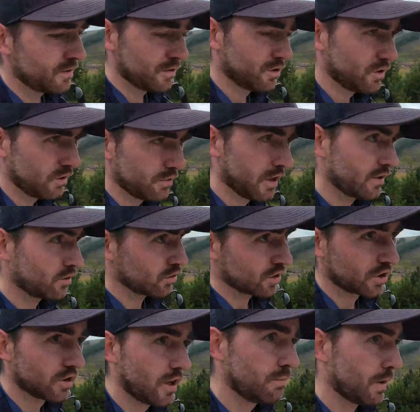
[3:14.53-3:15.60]
so you then got to
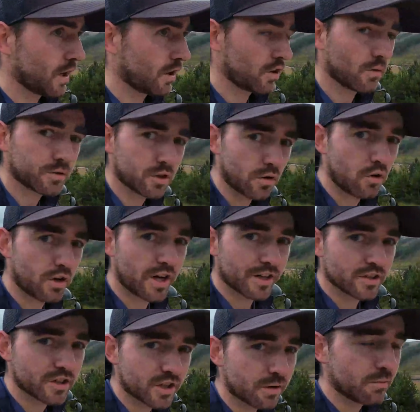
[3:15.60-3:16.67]
climb back up to Loch
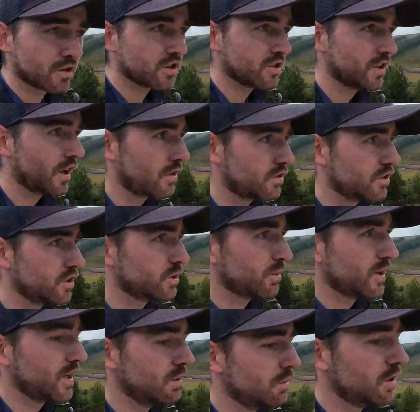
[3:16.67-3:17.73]
Etchachan, which is
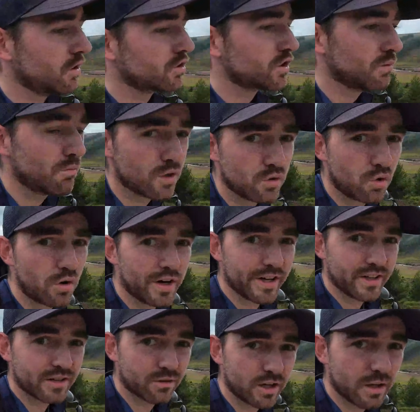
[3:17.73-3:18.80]
920 metres. Munro
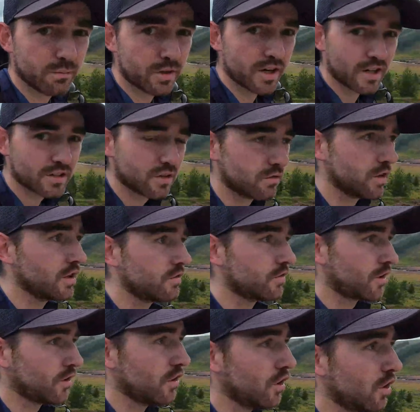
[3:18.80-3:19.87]
height, quite impressive, like for
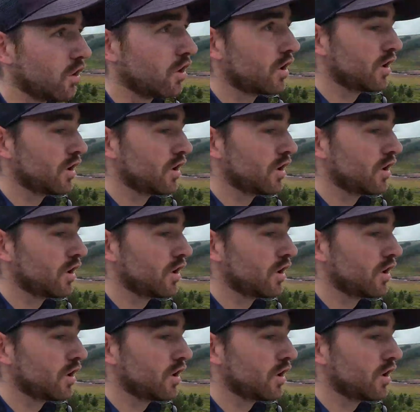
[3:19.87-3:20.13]
a loch.